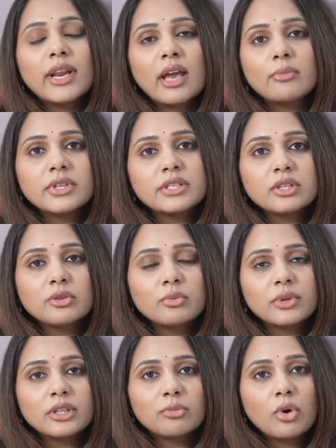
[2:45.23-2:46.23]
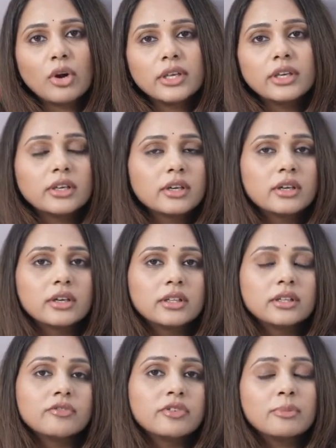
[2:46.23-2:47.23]
happens in the body,
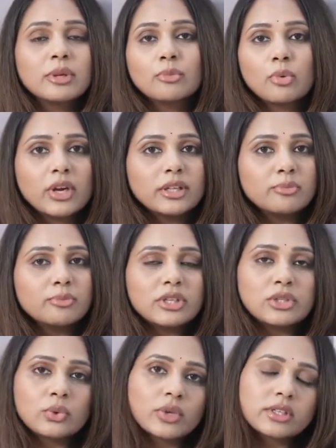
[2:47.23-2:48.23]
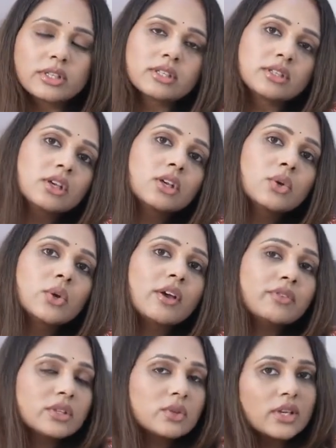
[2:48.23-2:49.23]
in the female body in PCOS is you have
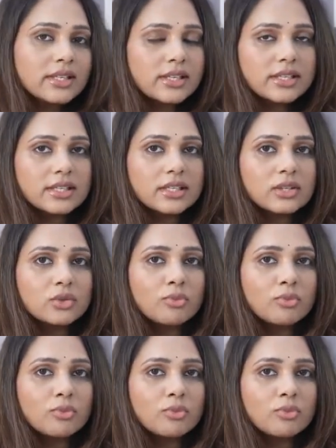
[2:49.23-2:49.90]
insulin resistance,